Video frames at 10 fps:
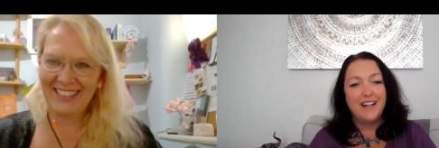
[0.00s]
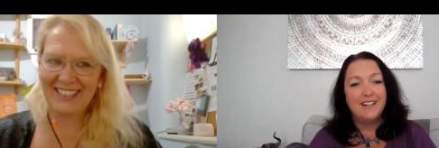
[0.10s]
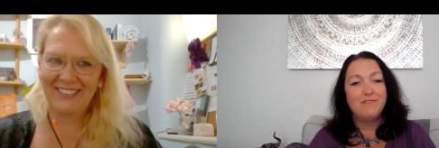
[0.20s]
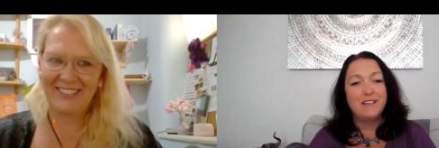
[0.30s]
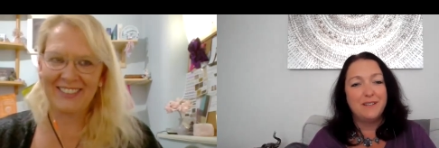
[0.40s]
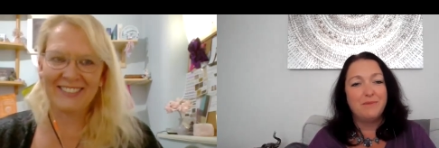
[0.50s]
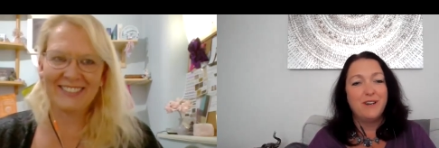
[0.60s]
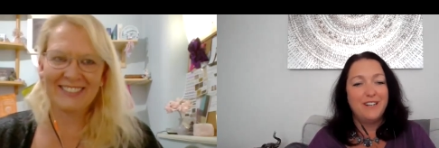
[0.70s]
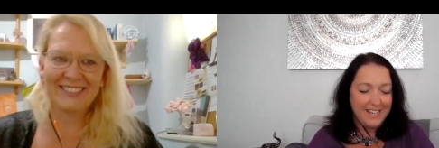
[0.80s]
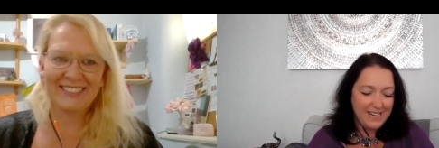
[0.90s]
Speaker 1: I'll read the
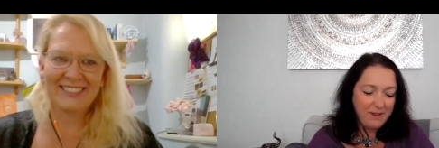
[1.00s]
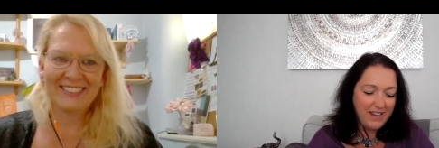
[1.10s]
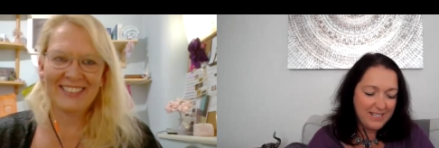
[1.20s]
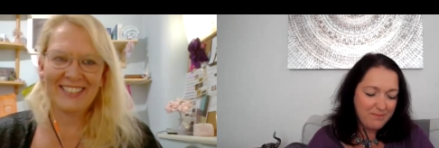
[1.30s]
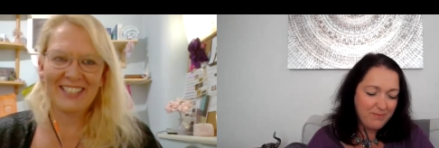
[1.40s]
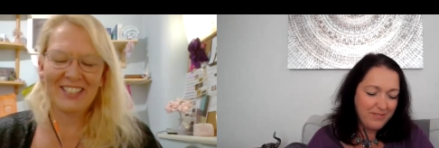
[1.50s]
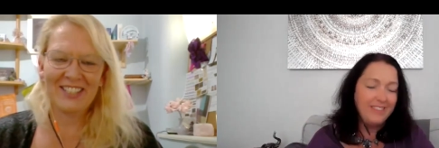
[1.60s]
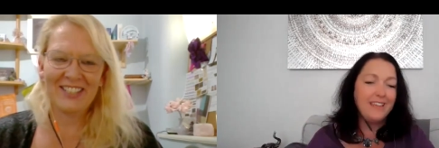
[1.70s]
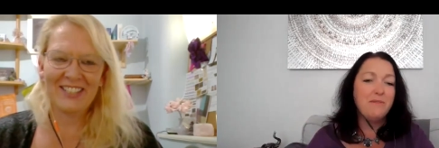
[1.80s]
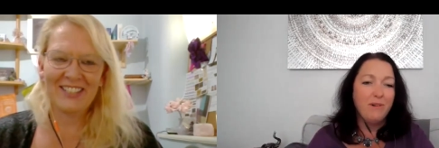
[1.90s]
word anyways.
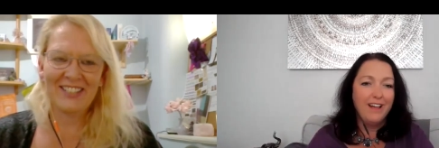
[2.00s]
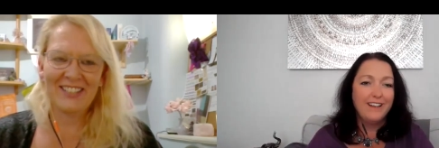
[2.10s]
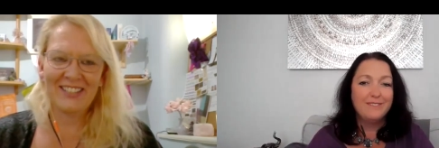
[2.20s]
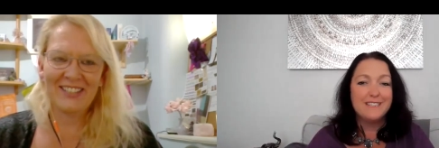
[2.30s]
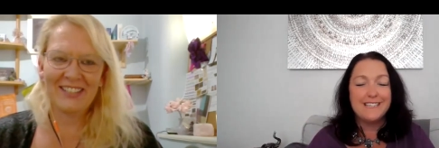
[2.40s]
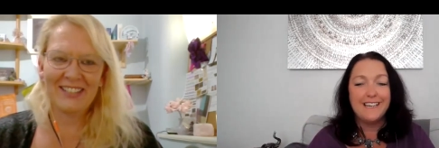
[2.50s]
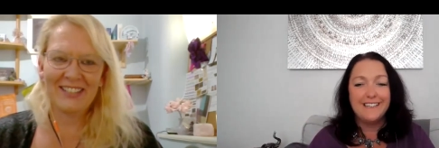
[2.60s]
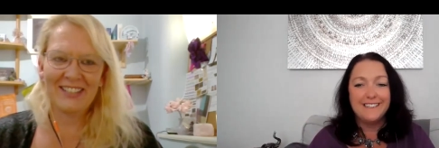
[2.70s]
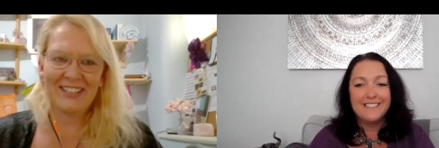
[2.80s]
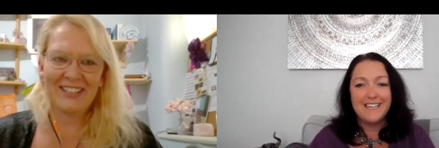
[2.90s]
The one. We'll
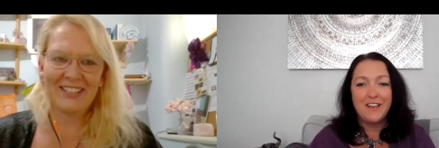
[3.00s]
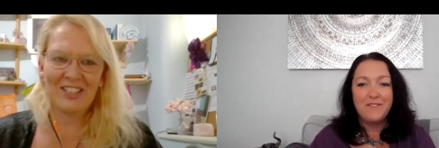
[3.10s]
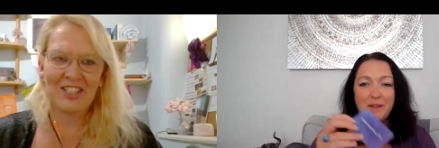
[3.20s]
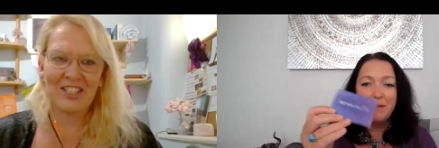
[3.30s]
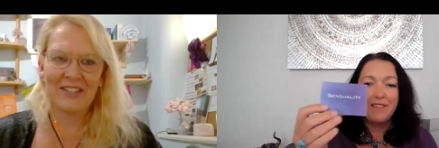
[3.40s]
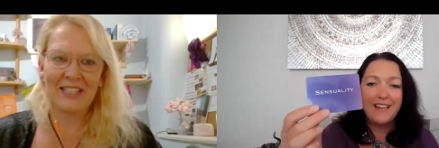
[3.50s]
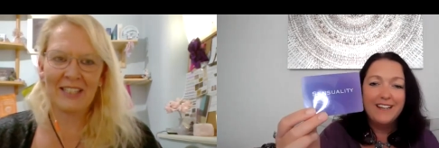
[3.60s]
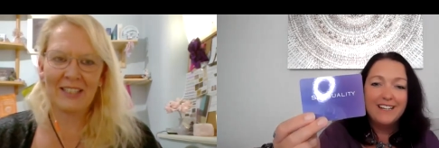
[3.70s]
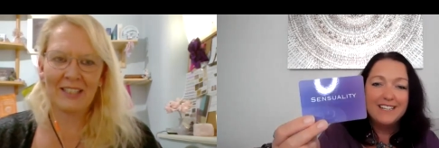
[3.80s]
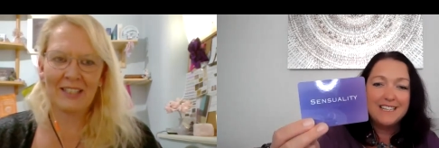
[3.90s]
see. See how just do it.
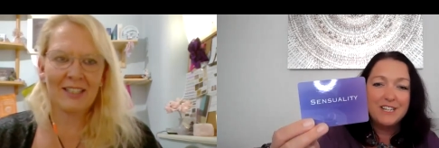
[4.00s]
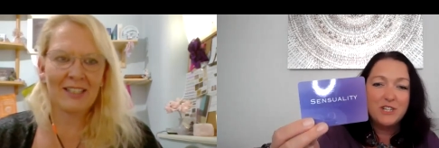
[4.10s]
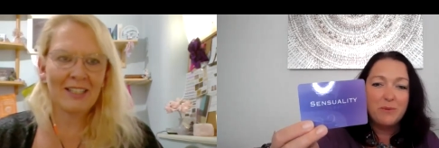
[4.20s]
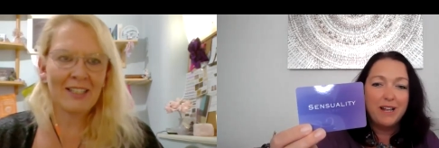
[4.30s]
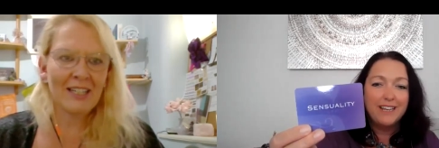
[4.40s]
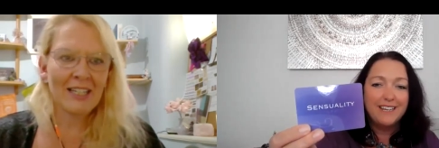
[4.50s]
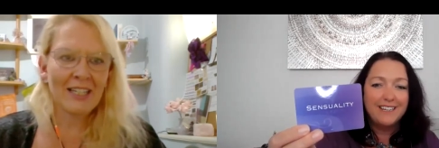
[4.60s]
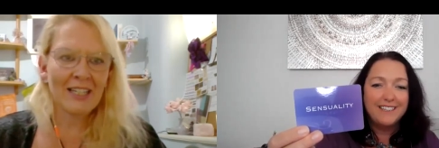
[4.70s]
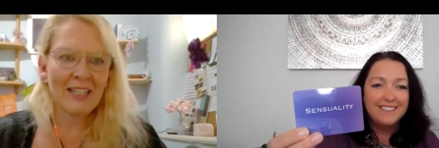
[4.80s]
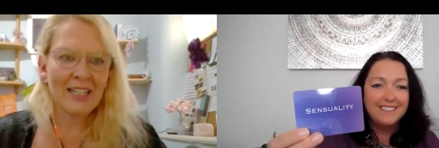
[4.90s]

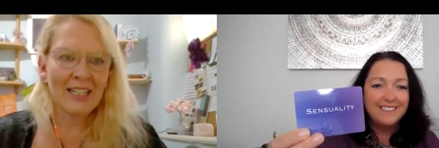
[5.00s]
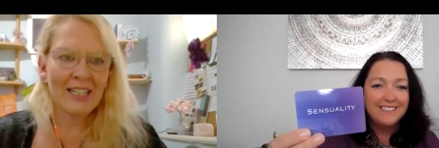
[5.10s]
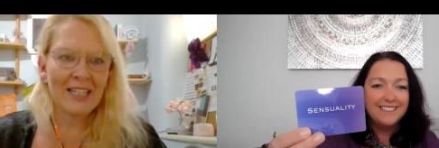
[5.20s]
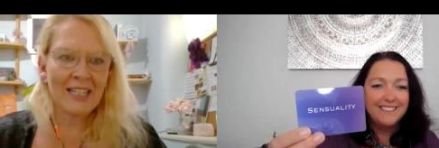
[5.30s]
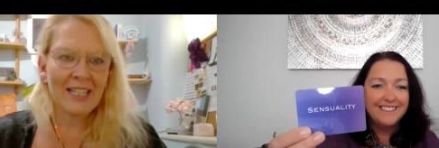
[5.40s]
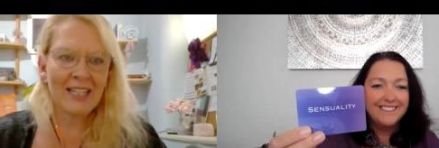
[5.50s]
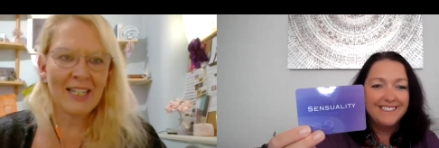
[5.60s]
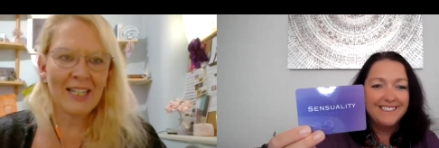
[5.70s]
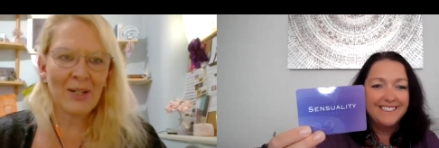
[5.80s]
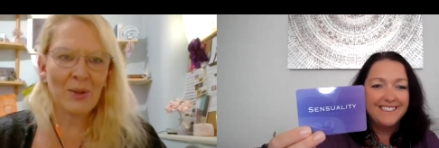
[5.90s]
Sensuality.
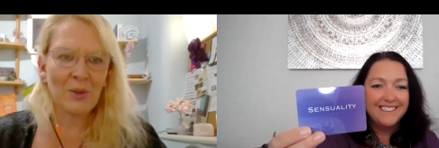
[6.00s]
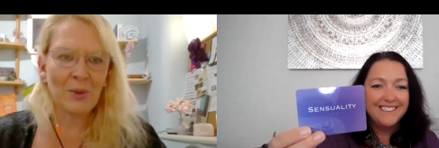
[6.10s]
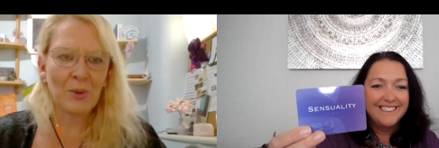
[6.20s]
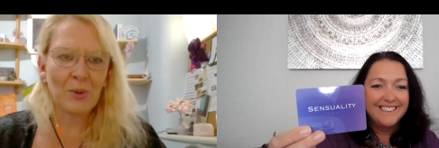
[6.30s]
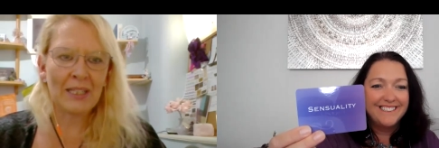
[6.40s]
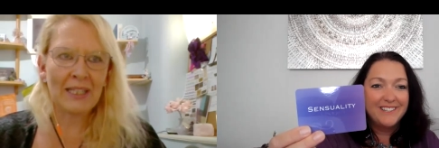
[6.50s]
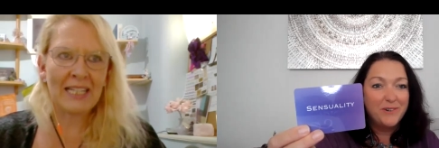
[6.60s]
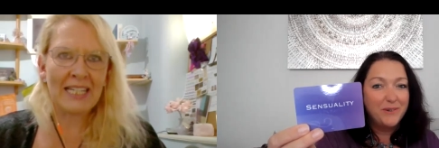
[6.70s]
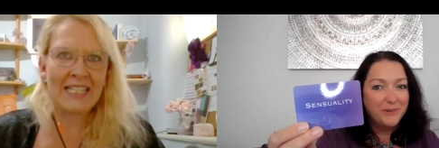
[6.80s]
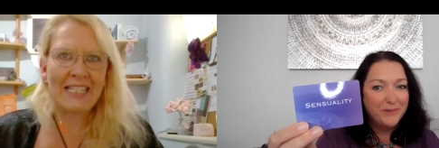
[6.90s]
Speaker 2: Oh,
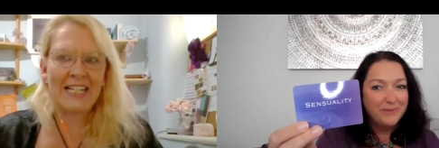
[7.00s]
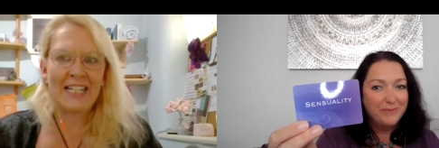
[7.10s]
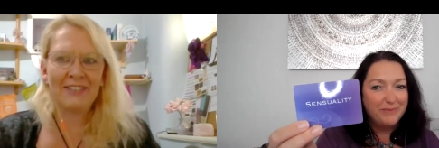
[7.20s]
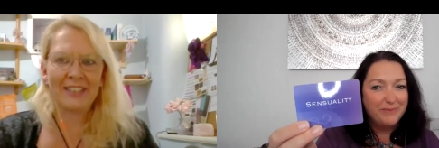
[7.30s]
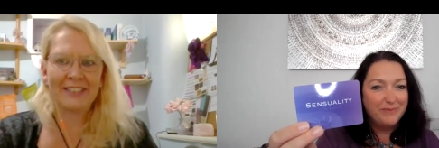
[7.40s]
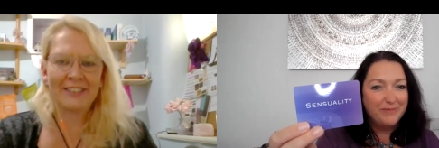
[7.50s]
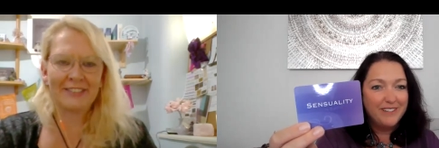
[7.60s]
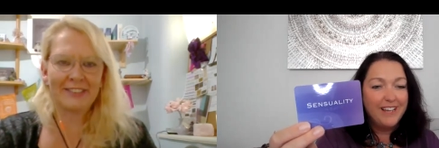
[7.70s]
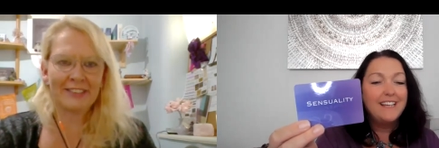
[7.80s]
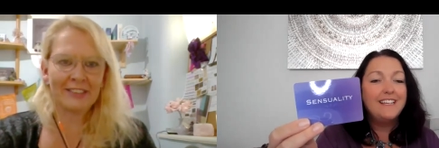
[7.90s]
Lady Godiva.
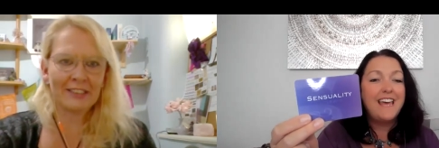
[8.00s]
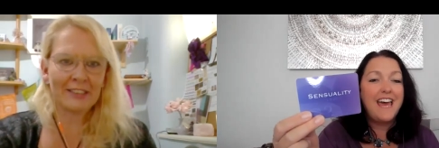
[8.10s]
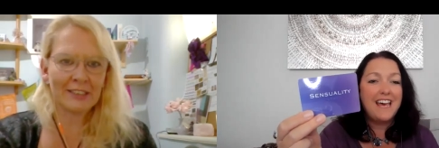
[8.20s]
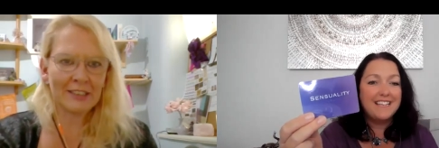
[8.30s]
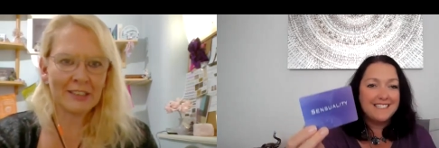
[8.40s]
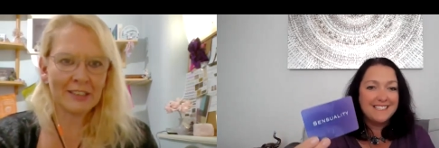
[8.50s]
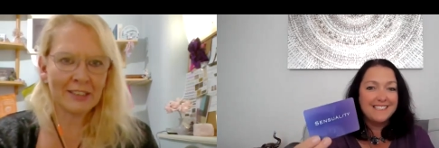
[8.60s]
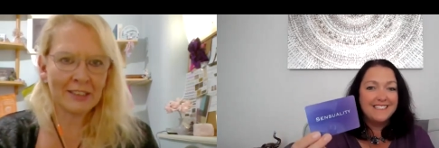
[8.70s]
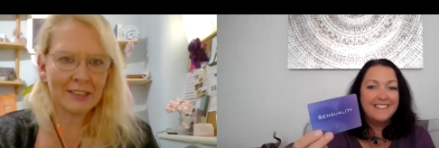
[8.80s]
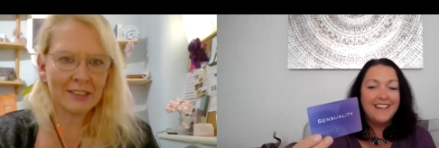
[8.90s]
Speaker 1: Yes.
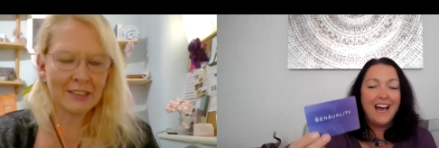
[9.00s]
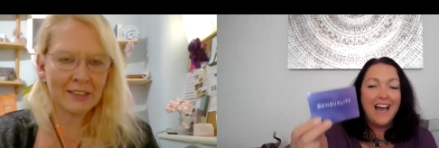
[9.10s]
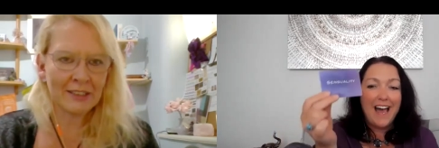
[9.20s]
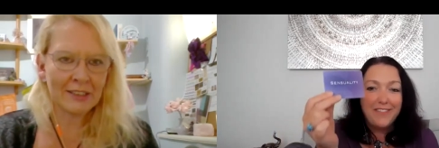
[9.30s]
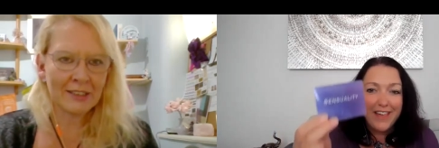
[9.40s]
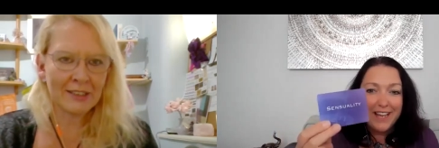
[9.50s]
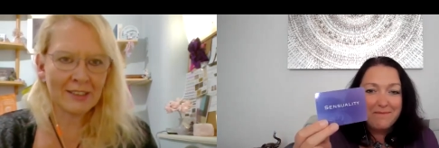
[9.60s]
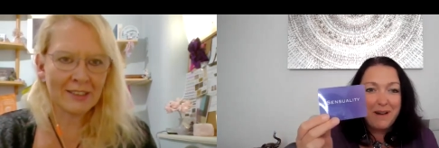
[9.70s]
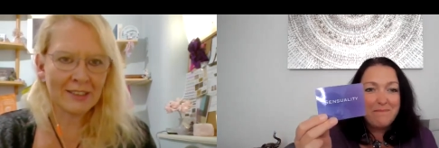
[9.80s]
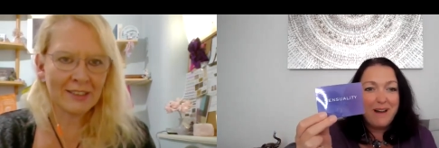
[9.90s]
I had that
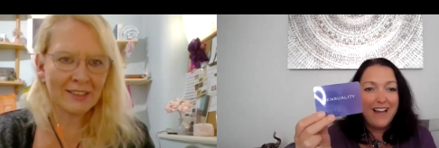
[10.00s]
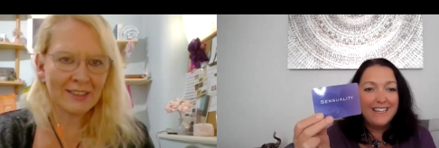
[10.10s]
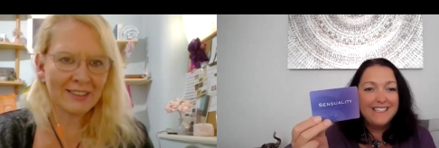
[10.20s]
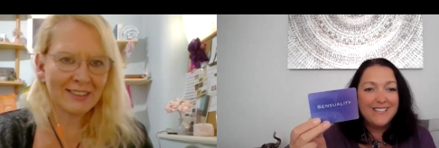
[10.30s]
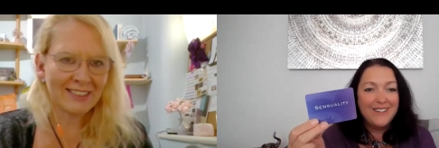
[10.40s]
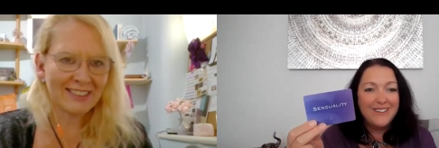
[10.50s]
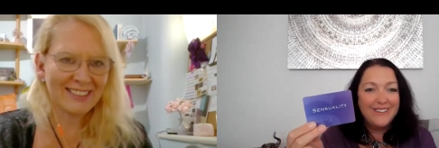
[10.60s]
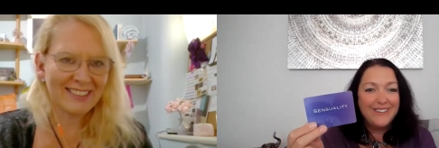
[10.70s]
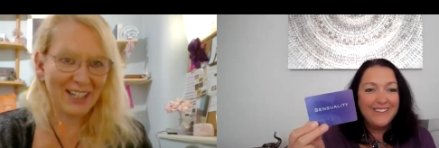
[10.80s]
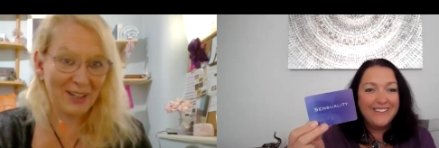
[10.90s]
in my mind
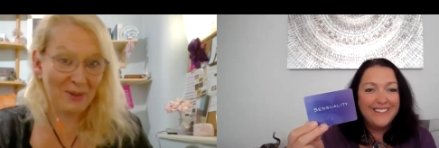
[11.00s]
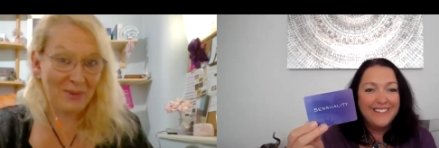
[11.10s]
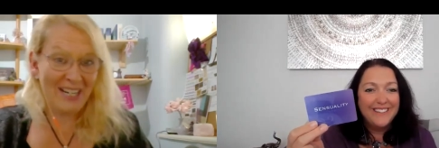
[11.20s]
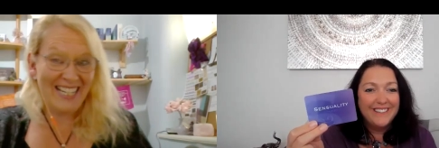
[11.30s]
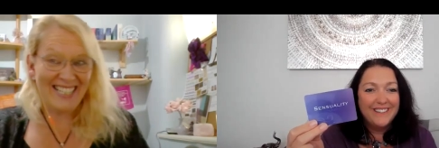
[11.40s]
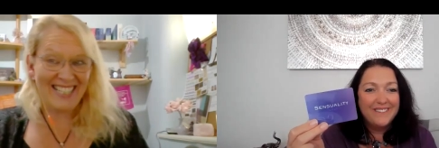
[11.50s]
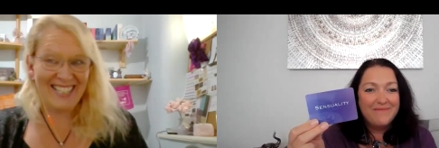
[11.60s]
too. Oh, weird.